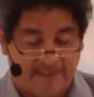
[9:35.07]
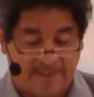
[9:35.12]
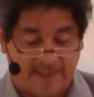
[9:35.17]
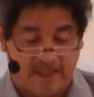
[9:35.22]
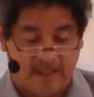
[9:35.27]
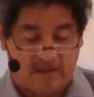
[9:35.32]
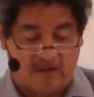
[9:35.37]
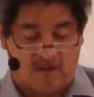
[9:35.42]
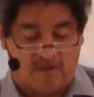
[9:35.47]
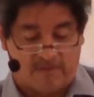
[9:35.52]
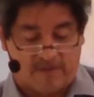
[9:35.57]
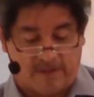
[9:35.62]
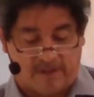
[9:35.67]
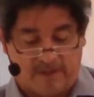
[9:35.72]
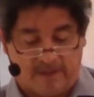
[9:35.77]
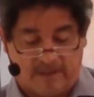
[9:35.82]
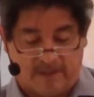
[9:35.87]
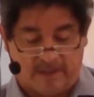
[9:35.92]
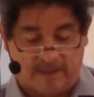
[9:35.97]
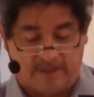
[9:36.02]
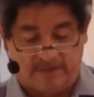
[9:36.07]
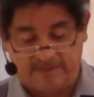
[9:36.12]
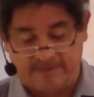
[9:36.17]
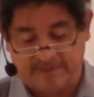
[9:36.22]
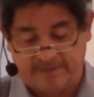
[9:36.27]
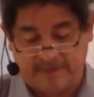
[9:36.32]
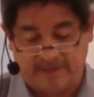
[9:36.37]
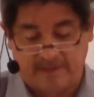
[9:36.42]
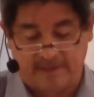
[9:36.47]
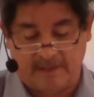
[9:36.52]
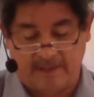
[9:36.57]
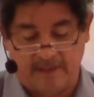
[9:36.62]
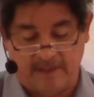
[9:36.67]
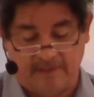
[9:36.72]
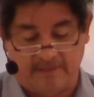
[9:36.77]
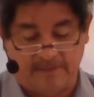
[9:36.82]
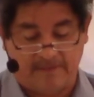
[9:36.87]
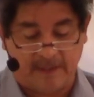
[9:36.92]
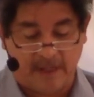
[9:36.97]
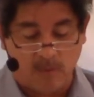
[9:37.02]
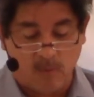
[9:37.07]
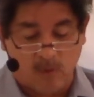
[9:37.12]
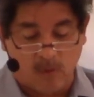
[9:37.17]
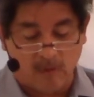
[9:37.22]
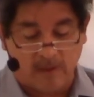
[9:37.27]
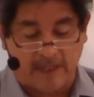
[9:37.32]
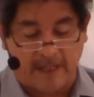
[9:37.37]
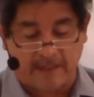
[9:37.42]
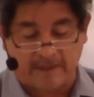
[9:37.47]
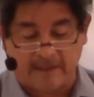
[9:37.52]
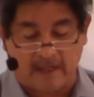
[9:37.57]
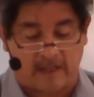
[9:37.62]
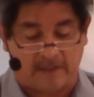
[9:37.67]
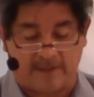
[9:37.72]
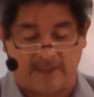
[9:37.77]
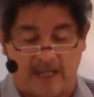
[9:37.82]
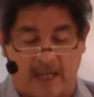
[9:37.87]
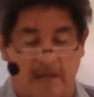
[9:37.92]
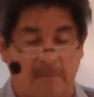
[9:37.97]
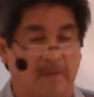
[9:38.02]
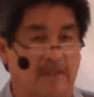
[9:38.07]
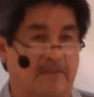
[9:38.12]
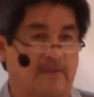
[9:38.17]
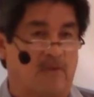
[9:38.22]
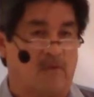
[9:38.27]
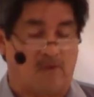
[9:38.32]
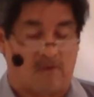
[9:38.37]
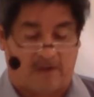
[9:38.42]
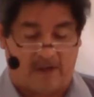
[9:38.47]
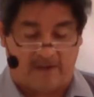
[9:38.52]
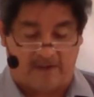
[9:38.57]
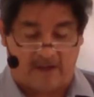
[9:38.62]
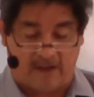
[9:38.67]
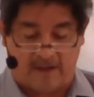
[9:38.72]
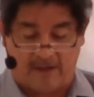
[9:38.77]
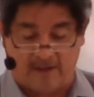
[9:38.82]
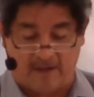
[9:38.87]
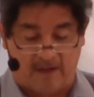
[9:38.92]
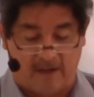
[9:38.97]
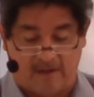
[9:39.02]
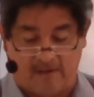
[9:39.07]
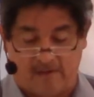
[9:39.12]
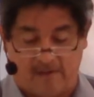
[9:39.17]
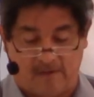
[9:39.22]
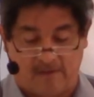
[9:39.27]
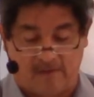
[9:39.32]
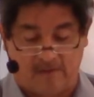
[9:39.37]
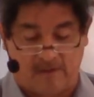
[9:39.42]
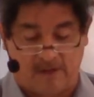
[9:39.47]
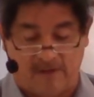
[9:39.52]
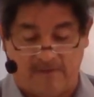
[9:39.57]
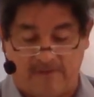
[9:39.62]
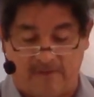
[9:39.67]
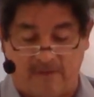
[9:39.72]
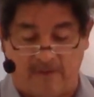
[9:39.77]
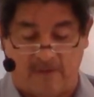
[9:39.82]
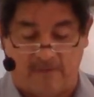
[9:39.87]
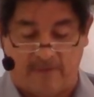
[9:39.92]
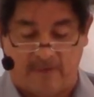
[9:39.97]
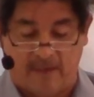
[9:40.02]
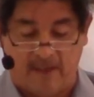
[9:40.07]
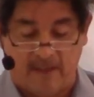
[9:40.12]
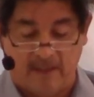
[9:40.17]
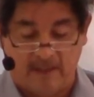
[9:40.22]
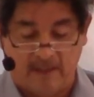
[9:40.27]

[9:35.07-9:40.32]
Think over if they will get a tablet or a phone.